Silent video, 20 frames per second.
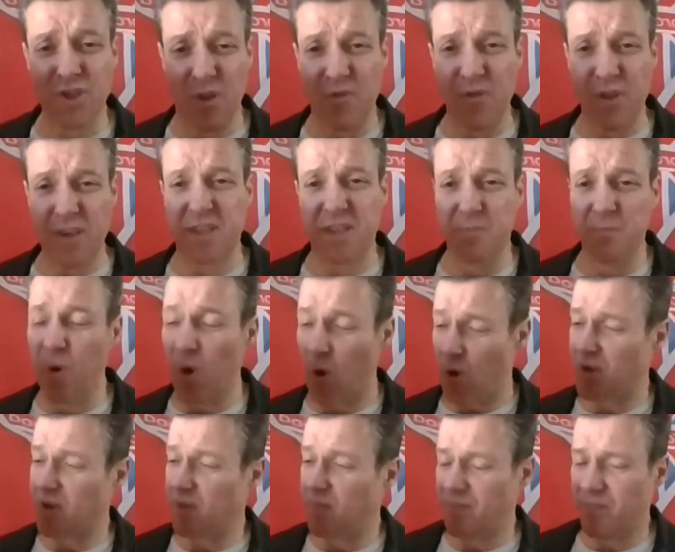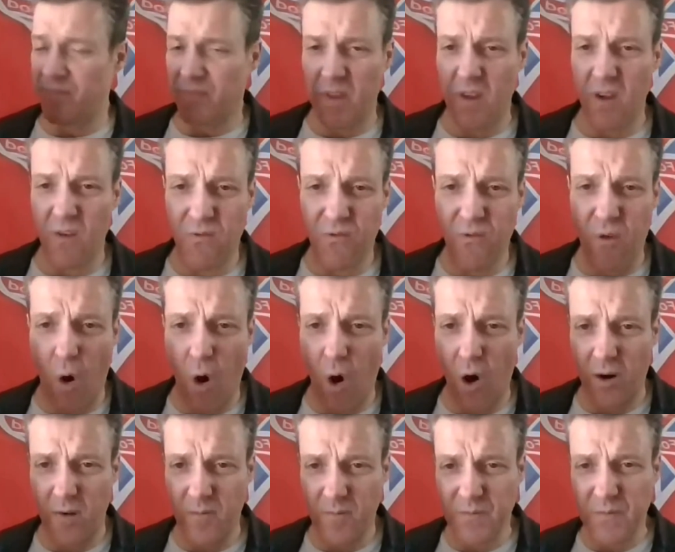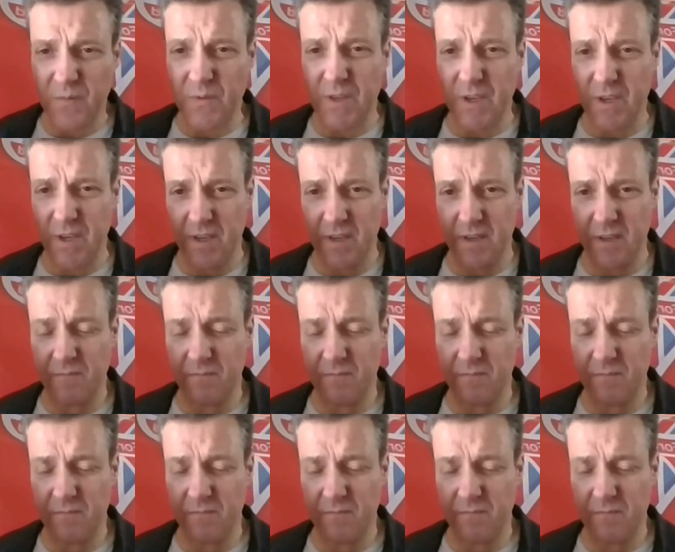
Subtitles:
this book for the